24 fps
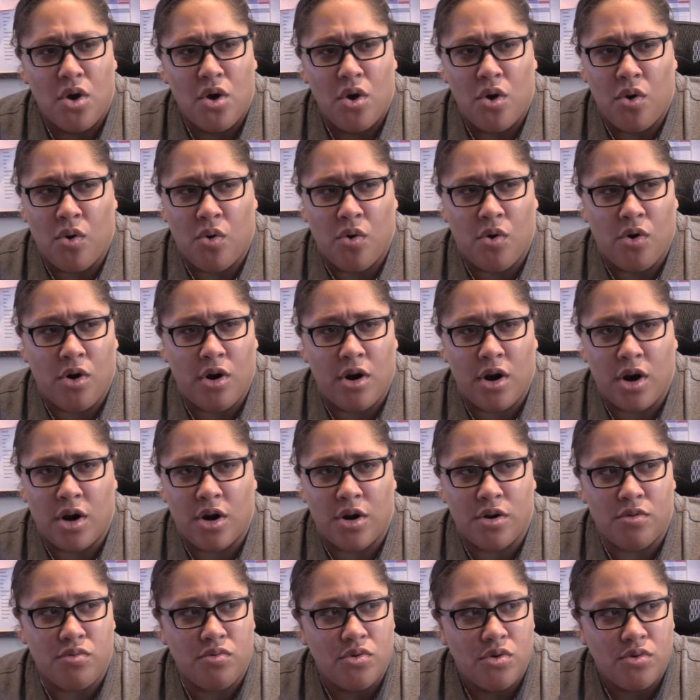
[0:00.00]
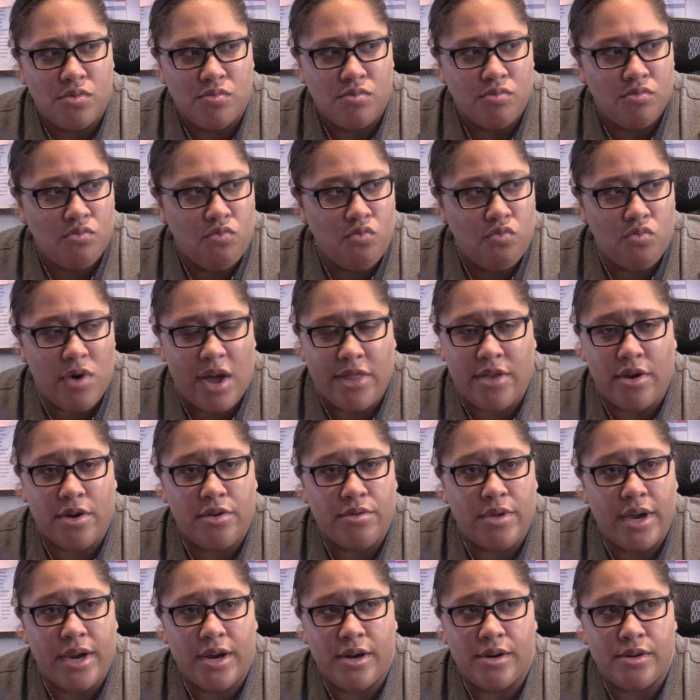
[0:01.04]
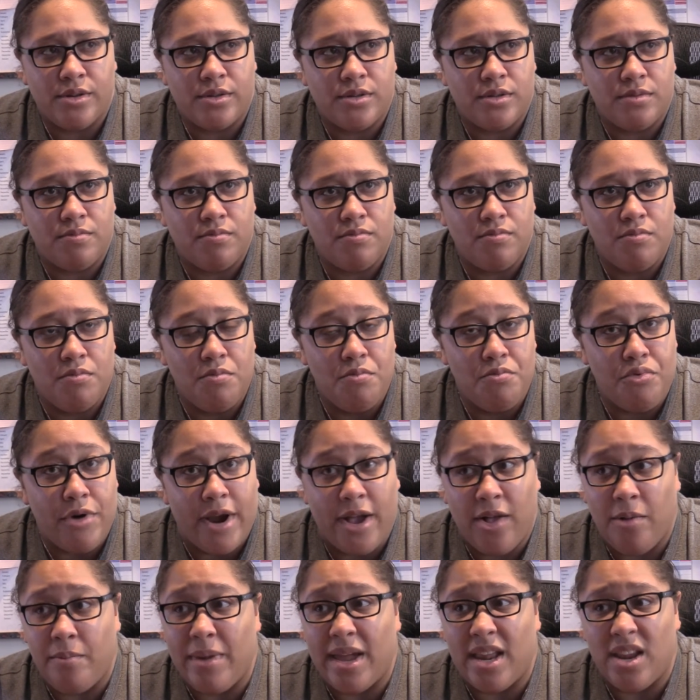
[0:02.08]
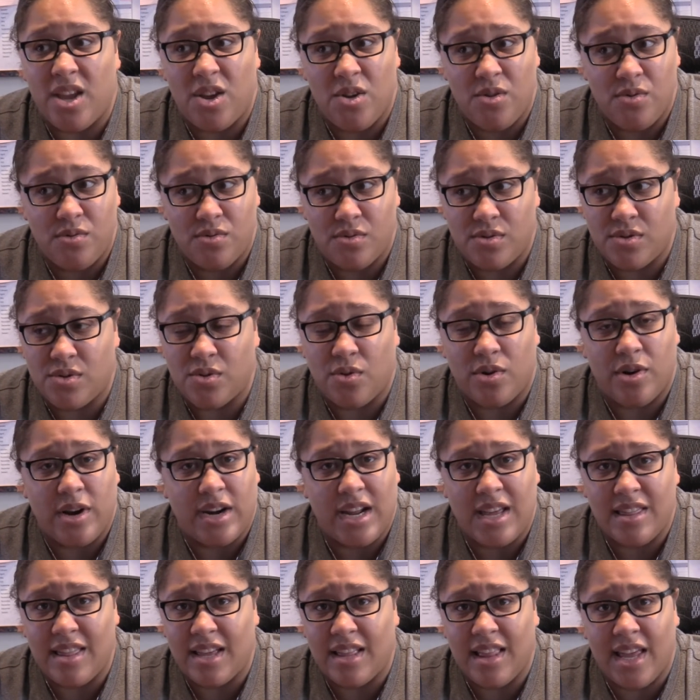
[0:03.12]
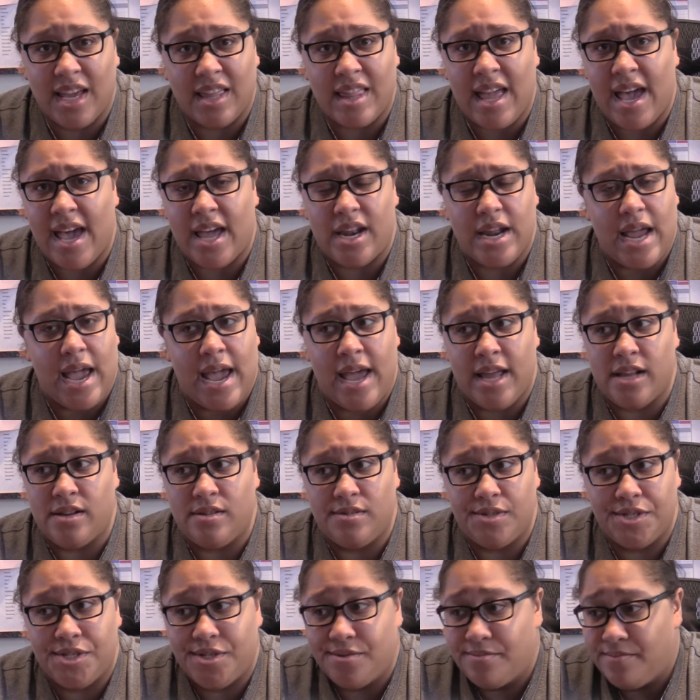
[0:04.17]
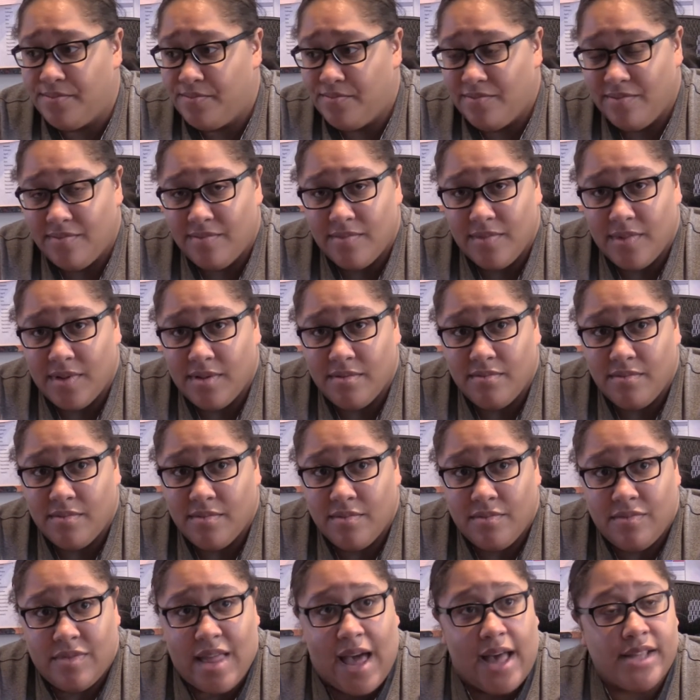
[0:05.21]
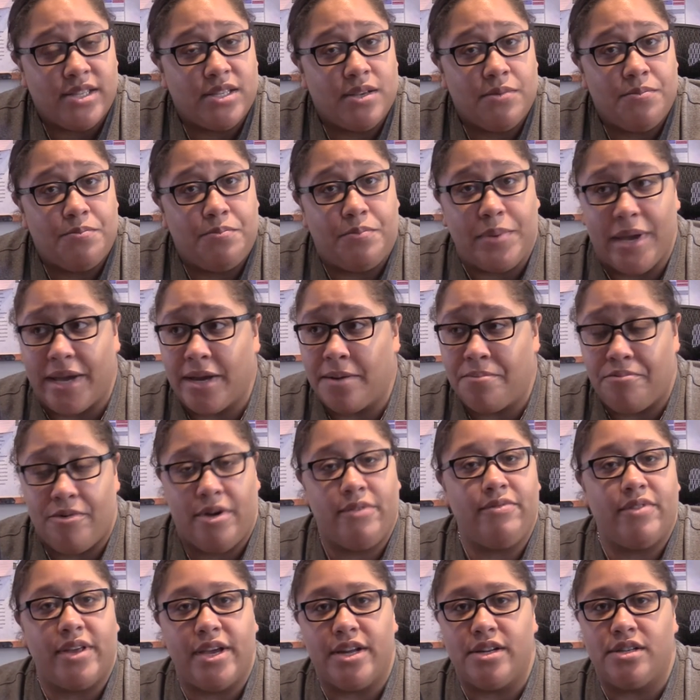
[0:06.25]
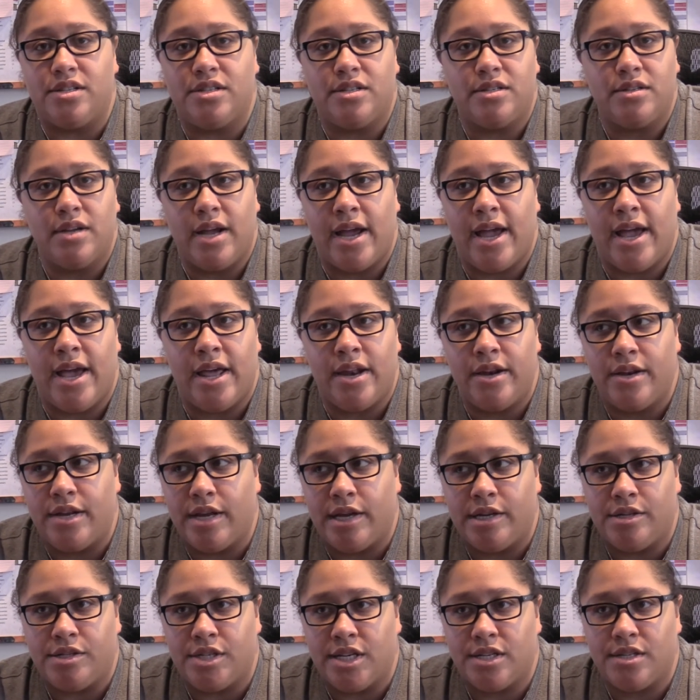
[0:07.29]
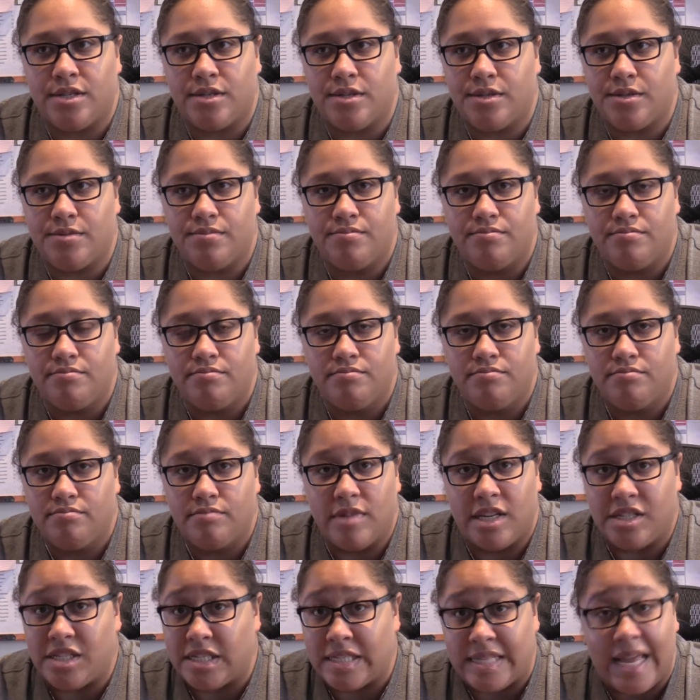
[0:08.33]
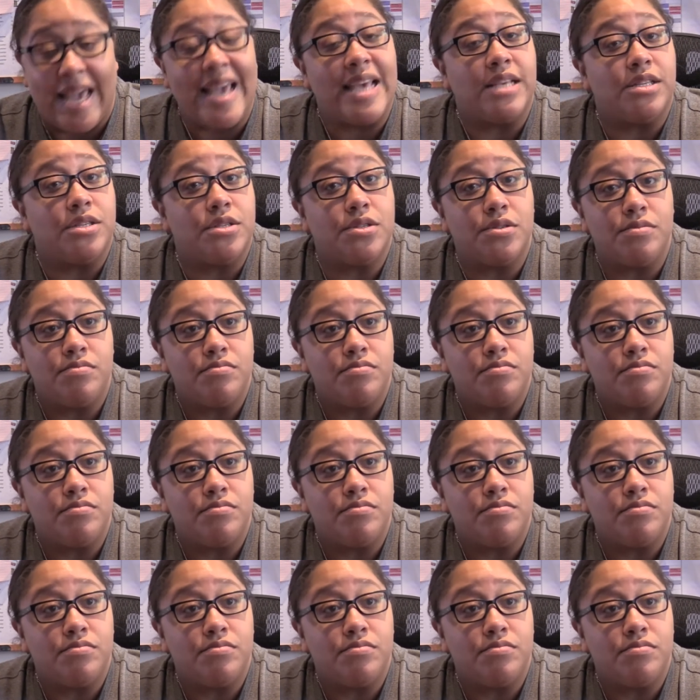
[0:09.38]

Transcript: or whether there's Braille menus or anything like that. And that's a big privilege, and it just is.